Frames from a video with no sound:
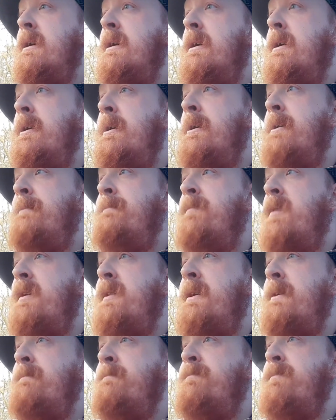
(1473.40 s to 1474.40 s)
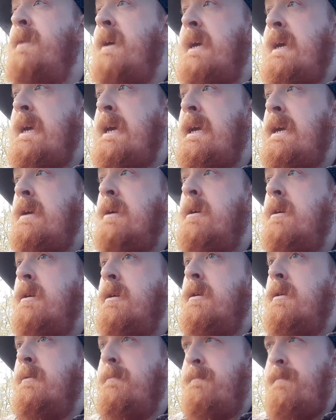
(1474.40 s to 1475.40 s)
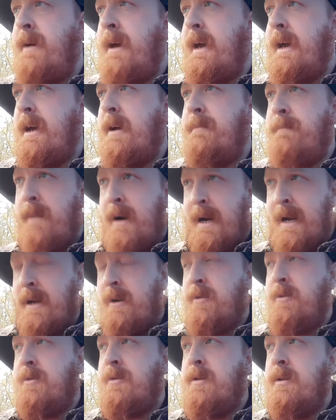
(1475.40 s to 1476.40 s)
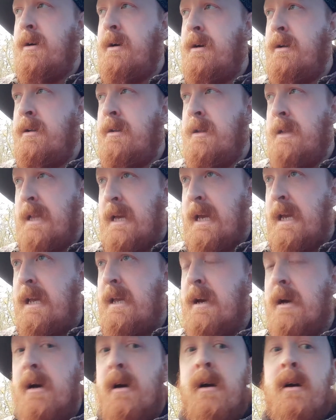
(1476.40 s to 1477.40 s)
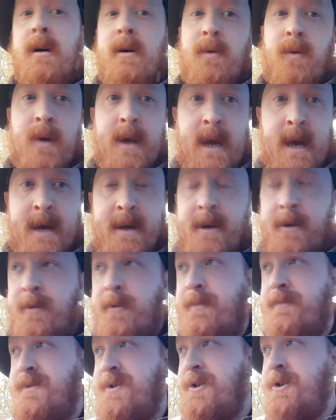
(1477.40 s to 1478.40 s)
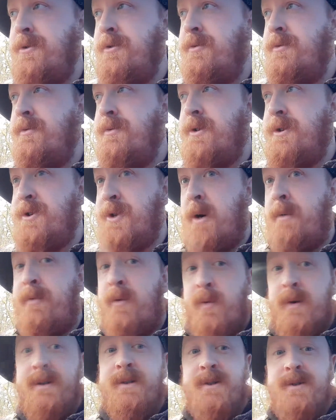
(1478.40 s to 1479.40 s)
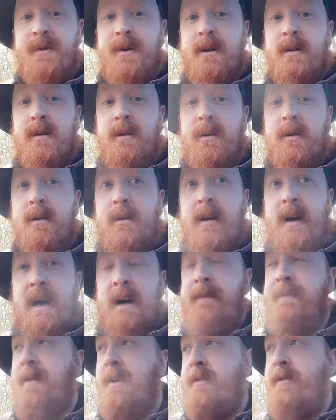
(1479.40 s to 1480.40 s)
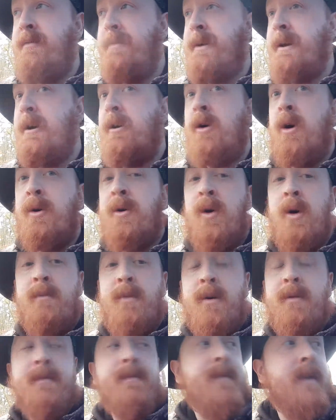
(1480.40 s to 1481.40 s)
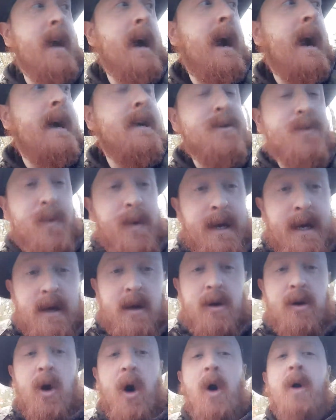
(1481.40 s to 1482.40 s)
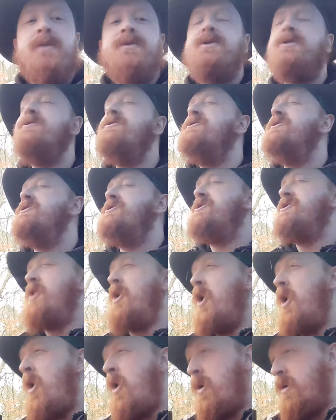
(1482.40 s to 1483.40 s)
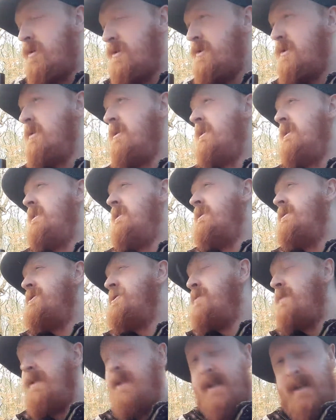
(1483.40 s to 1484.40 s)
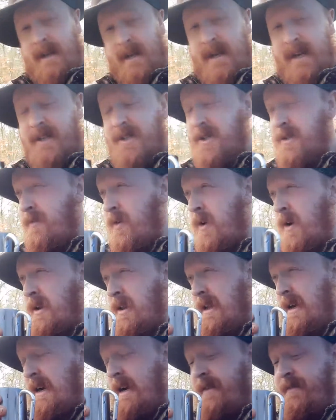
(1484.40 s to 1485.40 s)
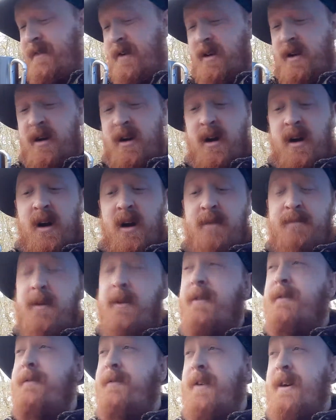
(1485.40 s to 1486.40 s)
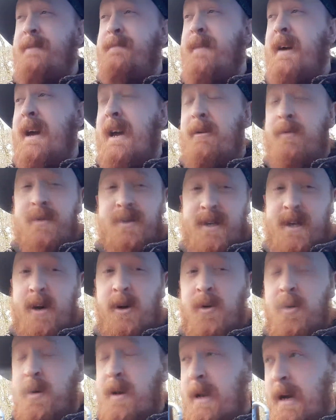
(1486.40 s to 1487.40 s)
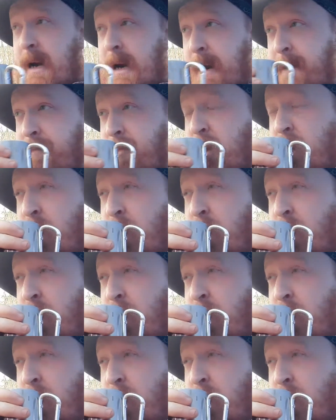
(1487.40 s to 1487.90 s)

And then me, Mick, Michael and Lee, we headed up to the top of Winter Hill after everybody had gone home, and guys, we got soaked to within an inch of our life, but flip me, was it a good night.